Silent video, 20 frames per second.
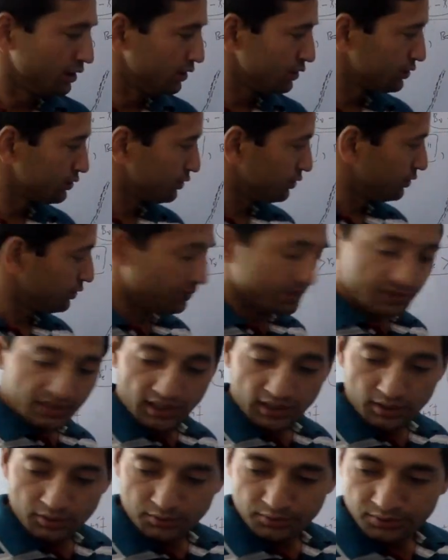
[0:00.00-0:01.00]
So
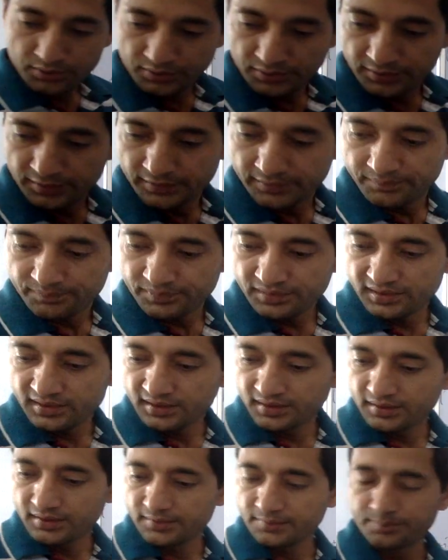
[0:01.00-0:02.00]
now,
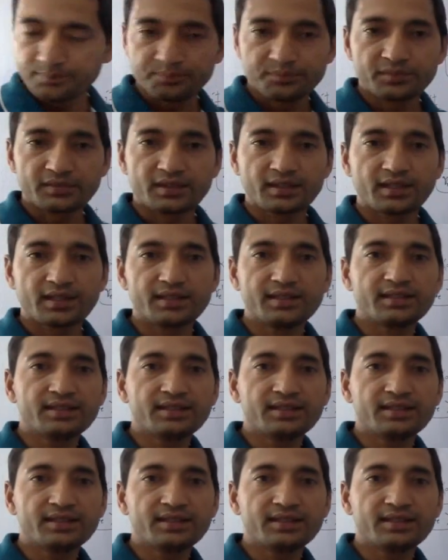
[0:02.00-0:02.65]
in